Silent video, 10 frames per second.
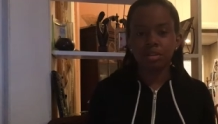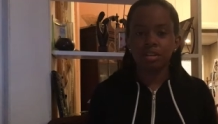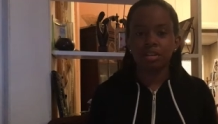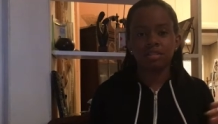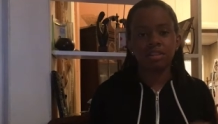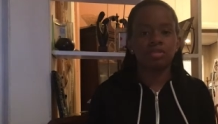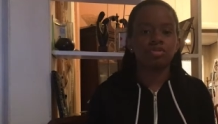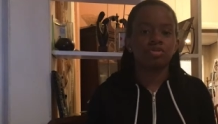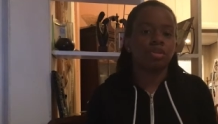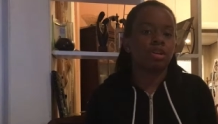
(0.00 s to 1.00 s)
only a teaser
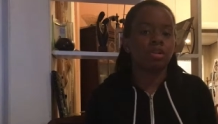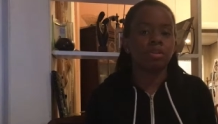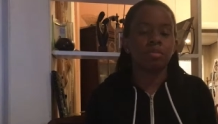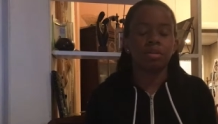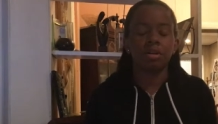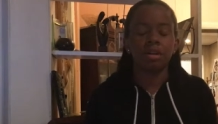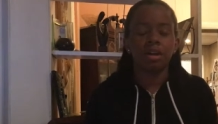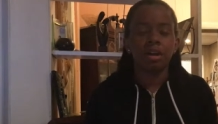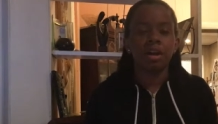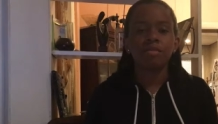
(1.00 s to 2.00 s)
trailer, but
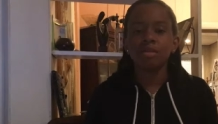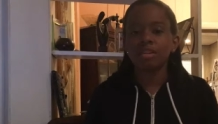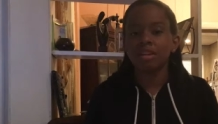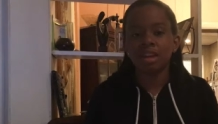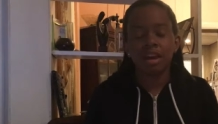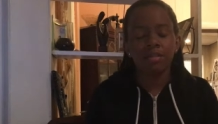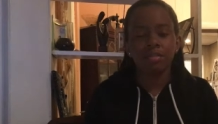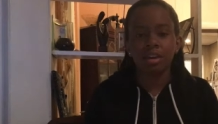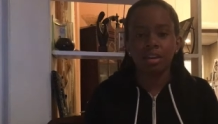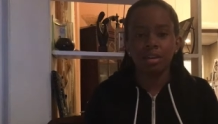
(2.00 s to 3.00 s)
I really didn't have
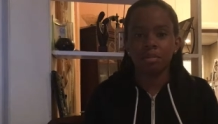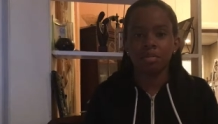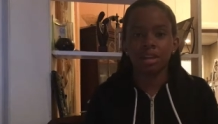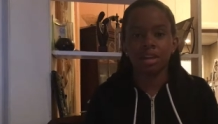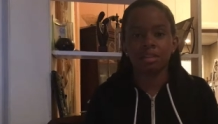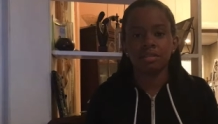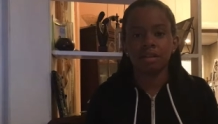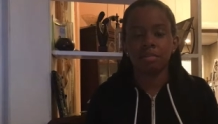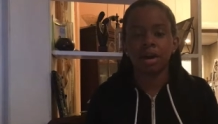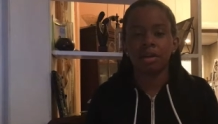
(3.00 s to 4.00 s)
any complaints
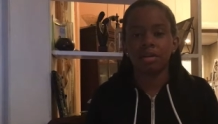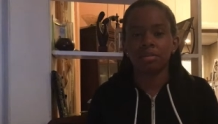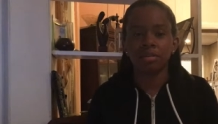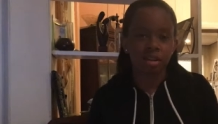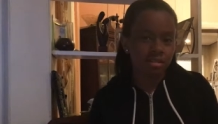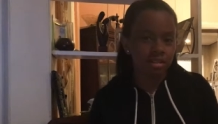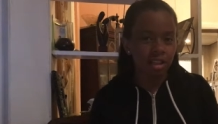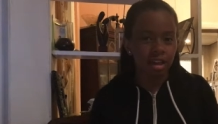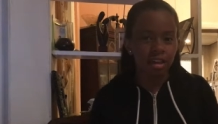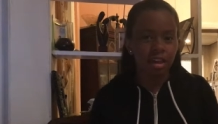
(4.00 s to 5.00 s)
about it because it's
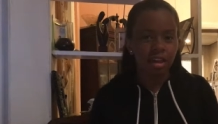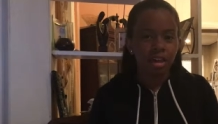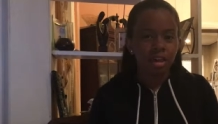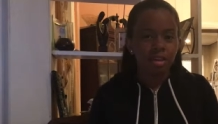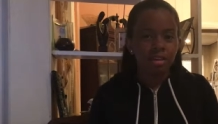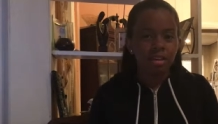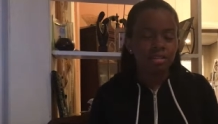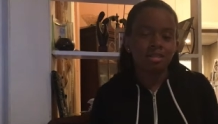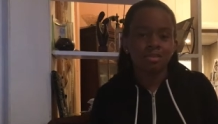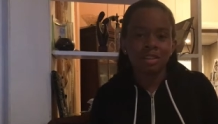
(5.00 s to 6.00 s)
like,
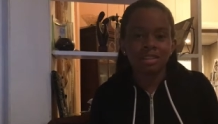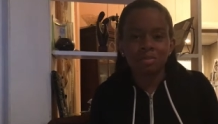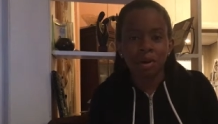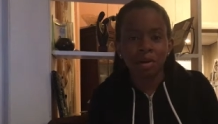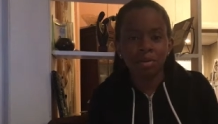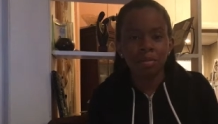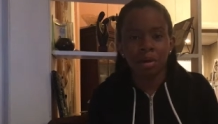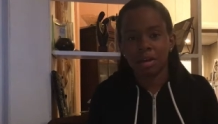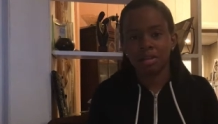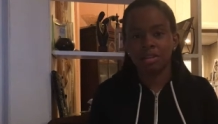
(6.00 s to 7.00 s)
it's
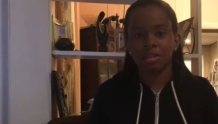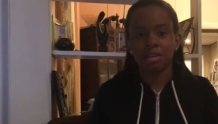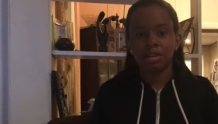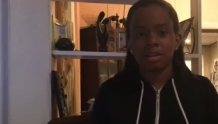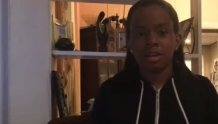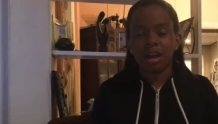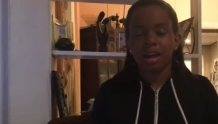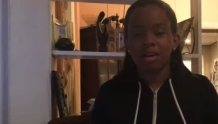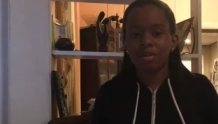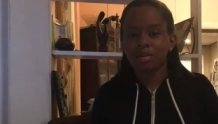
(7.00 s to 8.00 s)
Pokemon and
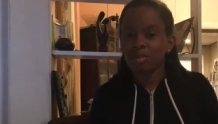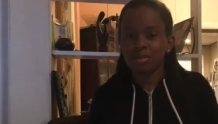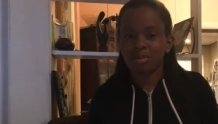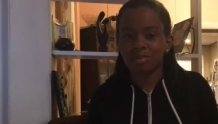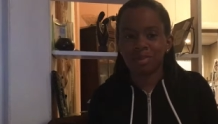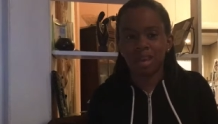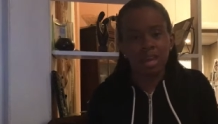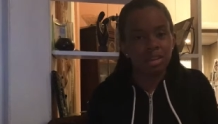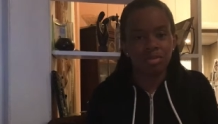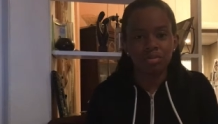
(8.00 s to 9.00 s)
how
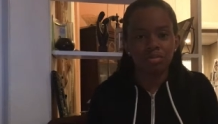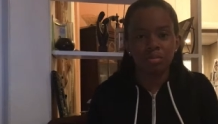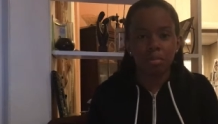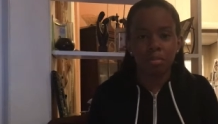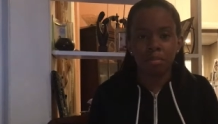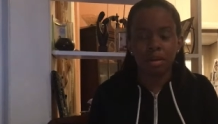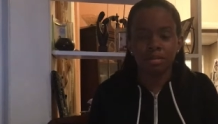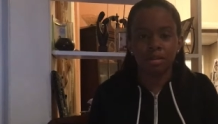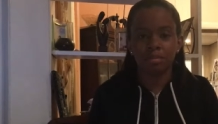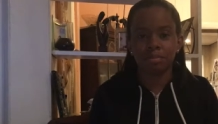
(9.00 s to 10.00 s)
can you
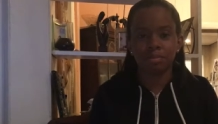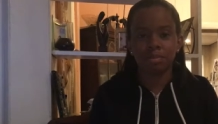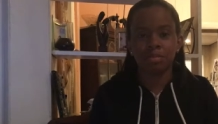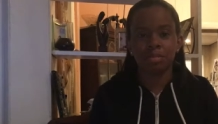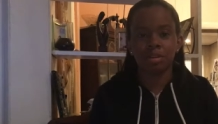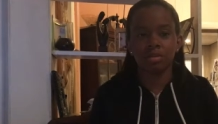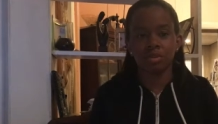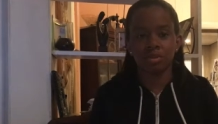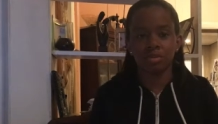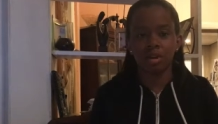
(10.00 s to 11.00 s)
mess up something
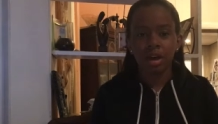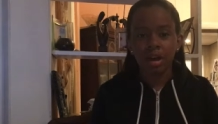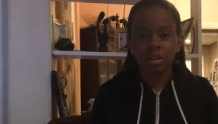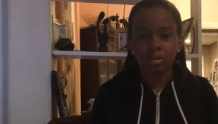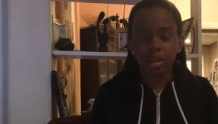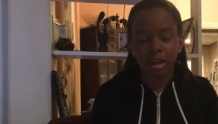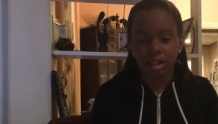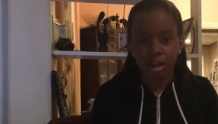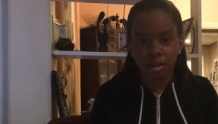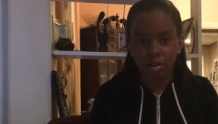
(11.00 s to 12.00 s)
original? I know like a
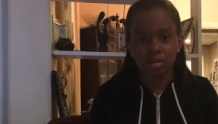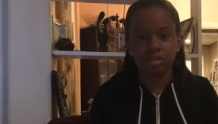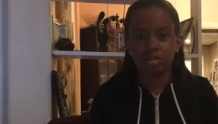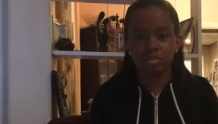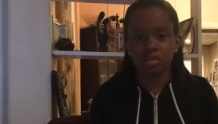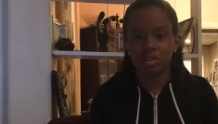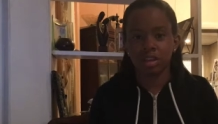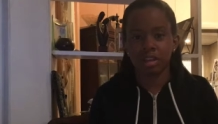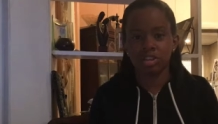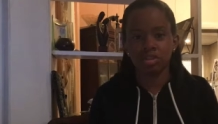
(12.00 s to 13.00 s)
lot of cartoons and
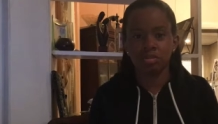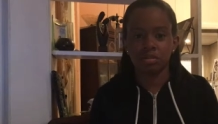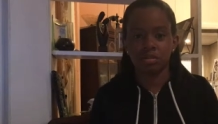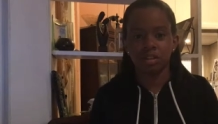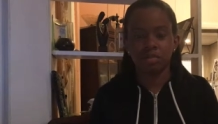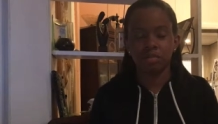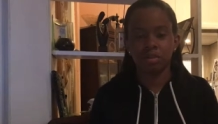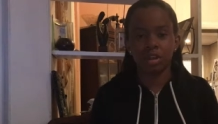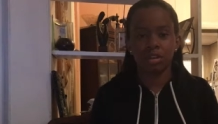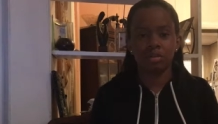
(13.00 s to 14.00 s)
like shows and stuff
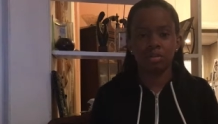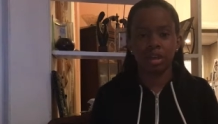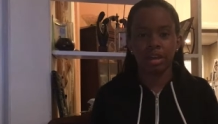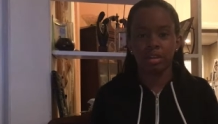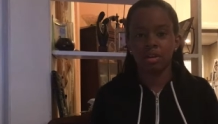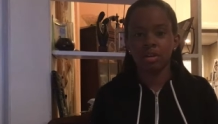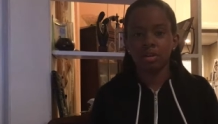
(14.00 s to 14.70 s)
when they do like